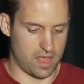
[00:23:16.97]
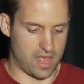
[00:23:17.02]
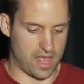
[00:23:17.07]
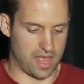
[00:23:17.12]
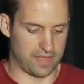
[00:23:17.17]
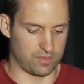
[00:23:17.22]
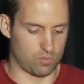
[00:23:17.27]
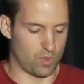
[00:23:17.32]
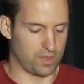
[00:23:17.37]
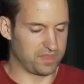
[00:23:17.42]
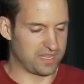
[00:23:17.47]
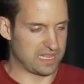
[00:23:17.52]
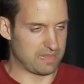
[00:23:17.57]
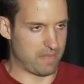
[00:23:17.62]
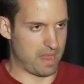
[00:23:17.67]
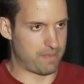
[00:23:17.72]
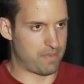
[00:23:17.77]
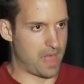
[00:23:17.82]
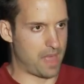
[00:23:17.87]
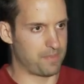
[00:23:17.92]
And the one thing that
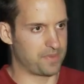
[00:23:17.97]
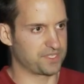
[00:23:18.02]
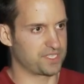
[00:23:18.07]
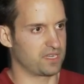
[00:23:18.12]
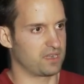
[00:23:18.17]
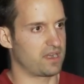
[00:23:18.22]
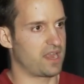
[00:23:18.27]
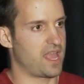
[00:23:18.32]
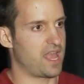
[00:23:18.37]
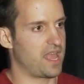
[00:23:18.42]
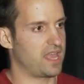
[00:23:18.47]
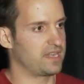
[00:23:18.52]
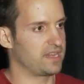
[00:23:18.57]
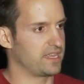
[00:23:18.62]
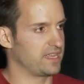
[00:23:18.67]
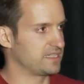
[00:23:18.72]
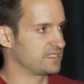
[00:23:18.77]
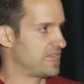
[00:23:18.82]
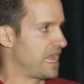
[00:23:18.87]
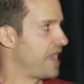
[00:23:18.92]
may pop into your head
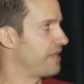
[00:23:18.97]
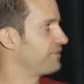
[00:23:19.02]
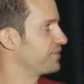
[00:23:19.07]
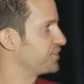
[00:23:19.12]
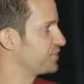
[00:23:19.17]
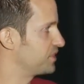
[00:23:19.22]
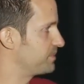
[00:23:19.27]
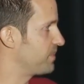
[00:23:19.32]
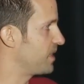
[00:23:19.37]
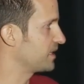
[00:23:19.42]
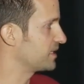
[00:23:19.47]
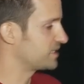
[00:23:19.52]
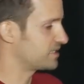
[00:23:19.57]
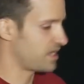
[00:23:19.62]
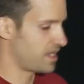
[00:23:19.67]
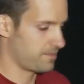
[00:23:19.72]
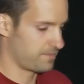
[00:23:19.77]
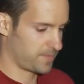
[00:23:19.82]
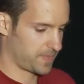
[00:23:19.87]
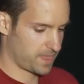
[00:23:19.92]
is average response
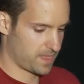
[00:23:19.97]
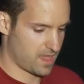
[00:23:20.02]
time.